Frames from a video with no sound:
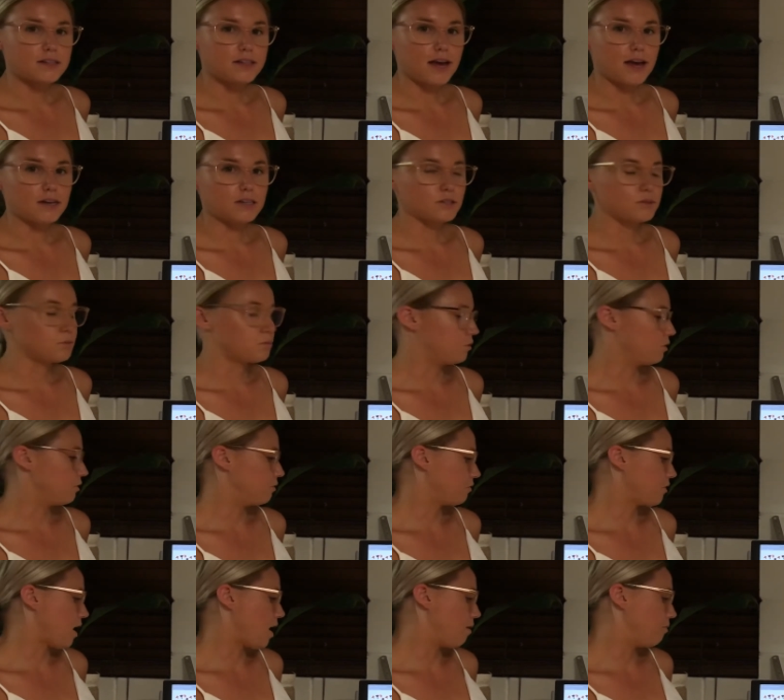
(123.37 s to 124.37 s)
that would
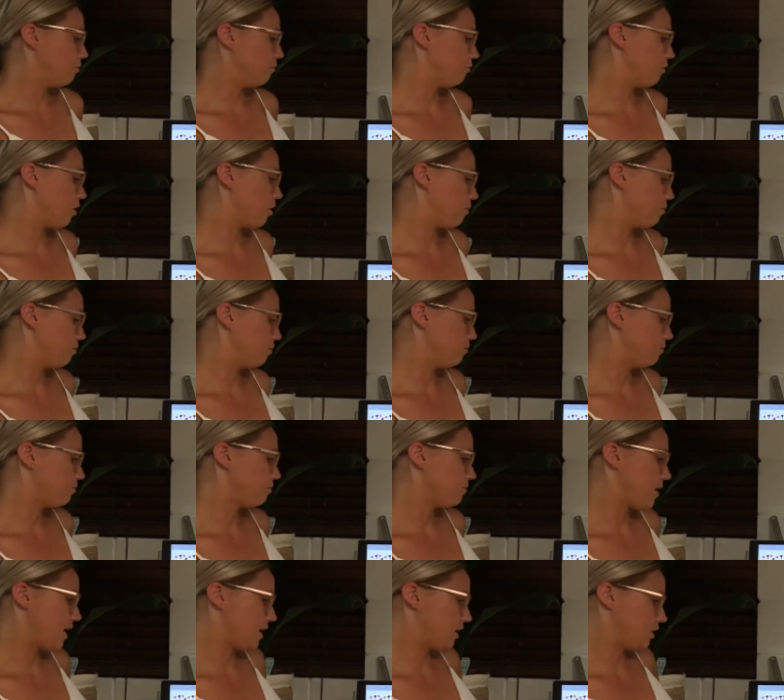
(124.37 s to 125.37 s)
have come from
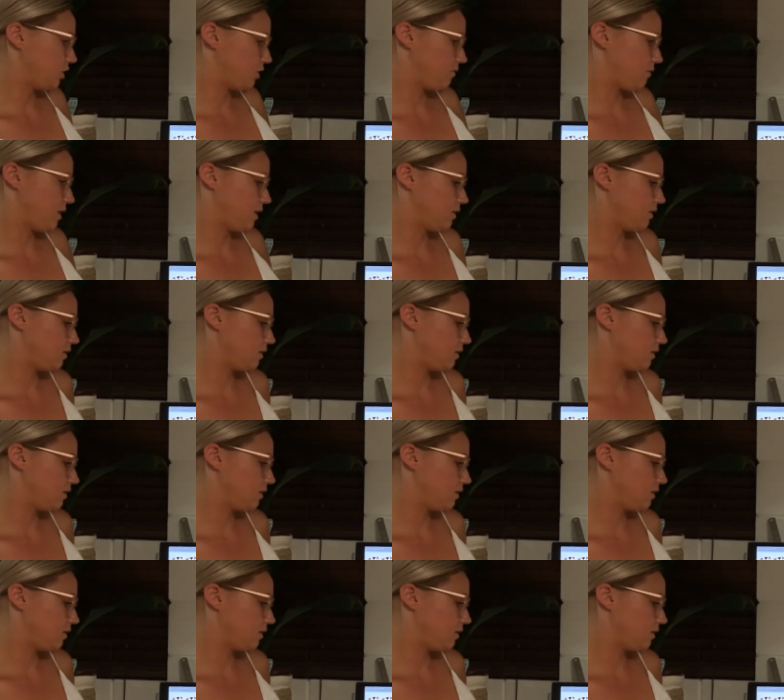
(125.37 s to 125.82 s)
each of these